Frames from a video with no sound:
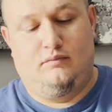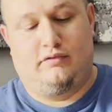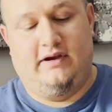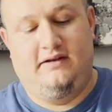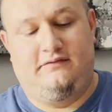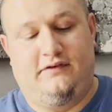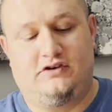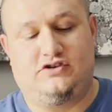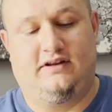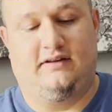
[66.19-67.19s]
Braided
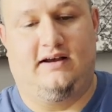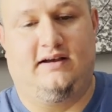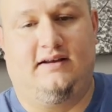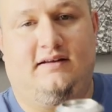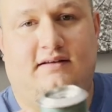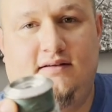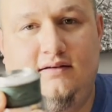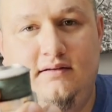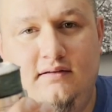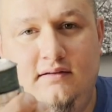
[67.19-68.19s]
fishing line
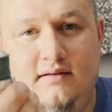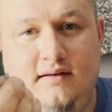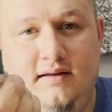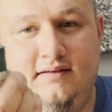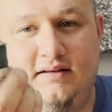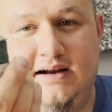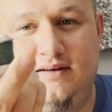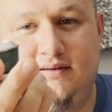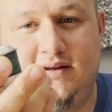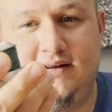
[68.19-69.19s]
is kind
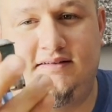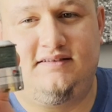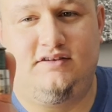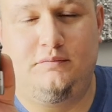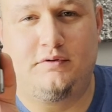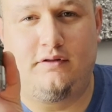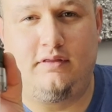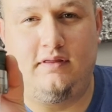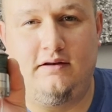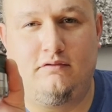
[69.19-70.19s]
of like super
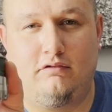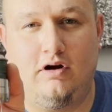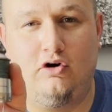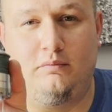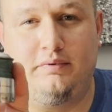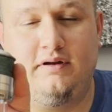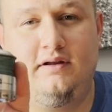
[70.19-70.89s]
thin rope.